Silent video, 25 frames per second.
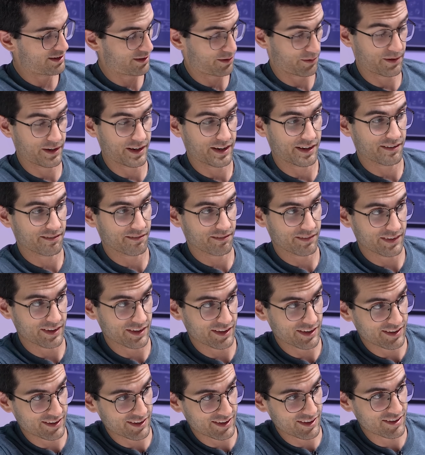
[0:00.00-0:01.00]
Okay,
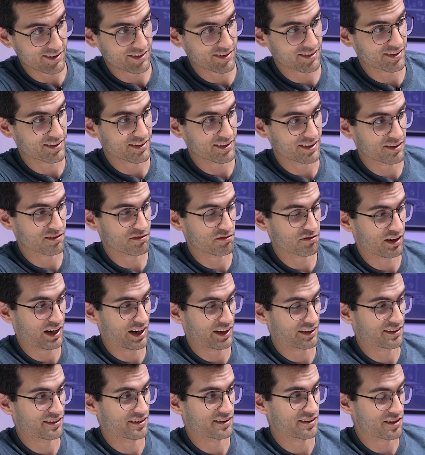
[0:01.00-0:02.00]
it is in
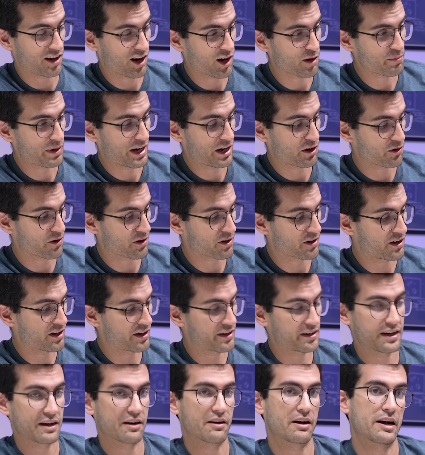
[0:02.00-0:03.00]
fact not powering
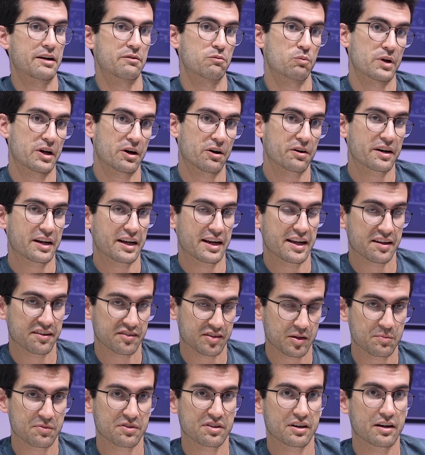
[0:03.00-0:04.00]
on. Now, I, we are getting
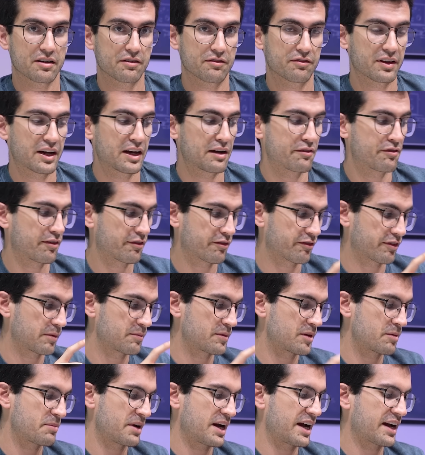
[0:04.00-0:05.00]
some sign of life
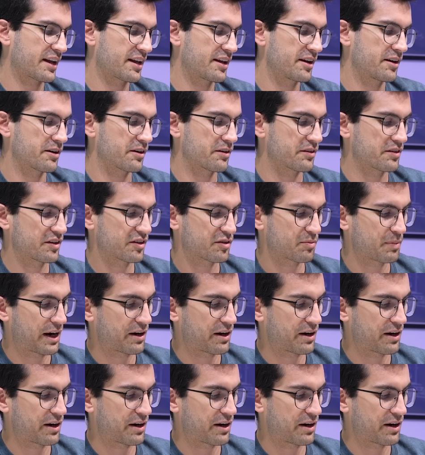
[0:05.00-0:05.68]
from the back here. This